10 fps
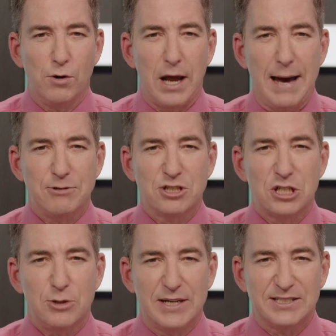Quote, I'm
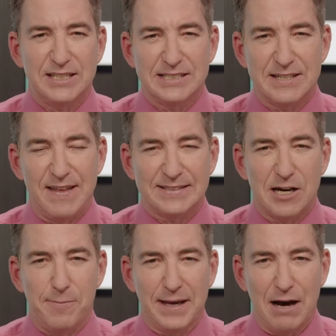just a U S citizen that's
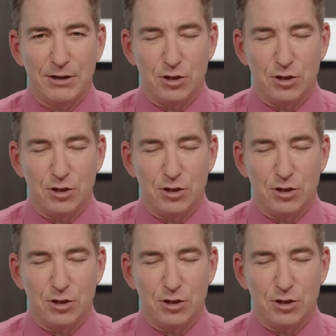helping out,